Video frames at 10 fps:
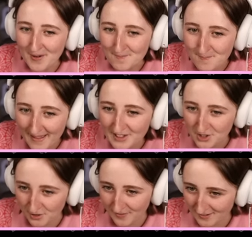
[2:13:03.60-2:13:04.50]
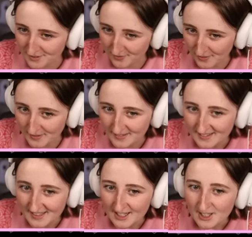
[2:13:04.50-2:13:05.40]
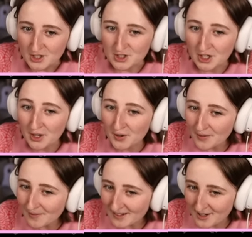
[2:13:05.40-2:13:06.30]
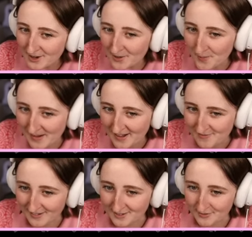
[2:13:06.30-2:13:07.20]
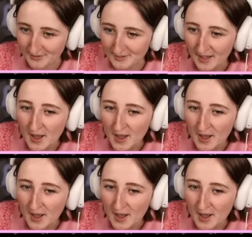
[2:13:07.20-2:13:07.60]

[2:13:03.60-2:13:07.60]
major festival. Two new mini festivals.